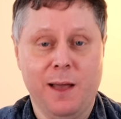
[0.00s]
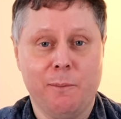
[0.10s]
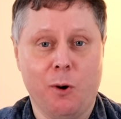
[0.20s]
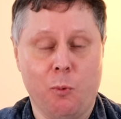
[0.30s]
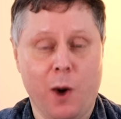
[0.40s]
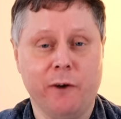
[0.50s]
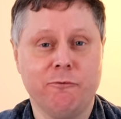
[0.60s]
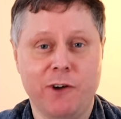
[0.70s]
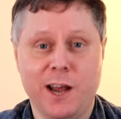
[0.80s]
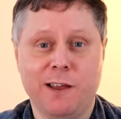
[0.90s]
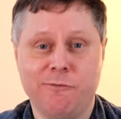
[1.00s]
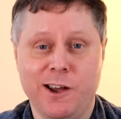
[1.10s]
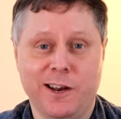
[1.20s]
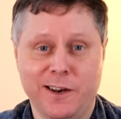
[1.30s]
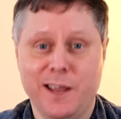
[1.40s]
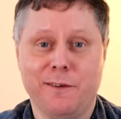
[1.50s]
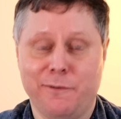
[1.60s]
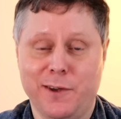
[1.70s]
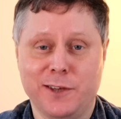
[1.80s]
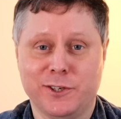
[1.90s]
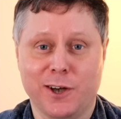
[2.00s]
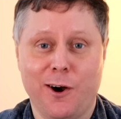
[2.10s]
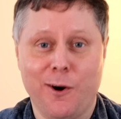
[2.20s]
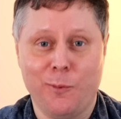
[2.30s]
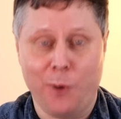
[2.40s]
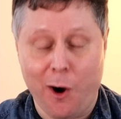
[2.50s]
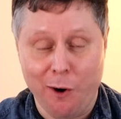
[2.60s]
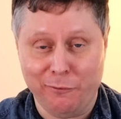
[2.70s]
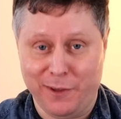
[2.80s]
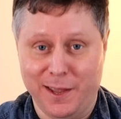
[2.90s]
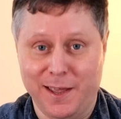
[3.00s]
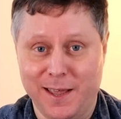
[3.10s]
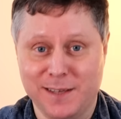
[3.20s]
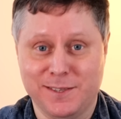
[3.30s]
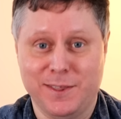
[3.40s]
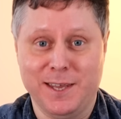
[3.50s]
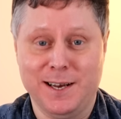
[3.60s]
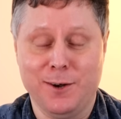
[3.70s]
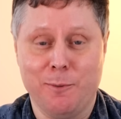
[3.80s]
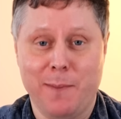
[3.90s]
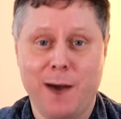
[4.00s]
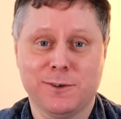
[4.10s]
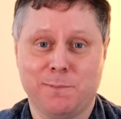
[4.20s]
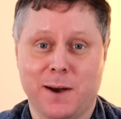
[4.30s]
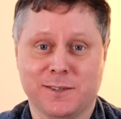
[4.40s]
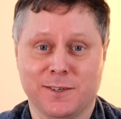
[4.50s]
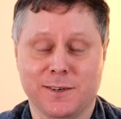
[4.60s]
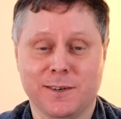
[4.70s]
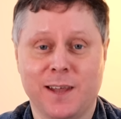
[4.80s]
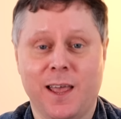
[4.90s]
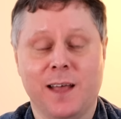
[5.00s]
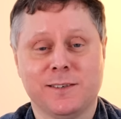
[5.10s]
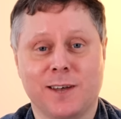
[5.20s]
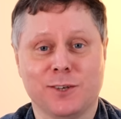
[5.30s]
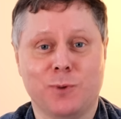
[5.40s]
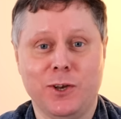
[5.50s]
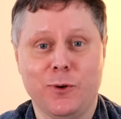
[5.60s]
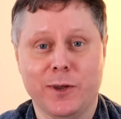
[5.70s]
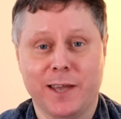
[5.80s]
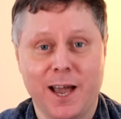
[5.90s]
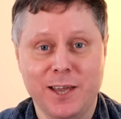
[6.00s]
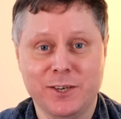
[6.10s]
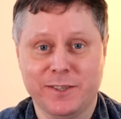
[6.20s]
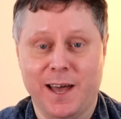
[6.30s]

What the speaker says: But one really neat feature of it is the little mouse button, such when you engage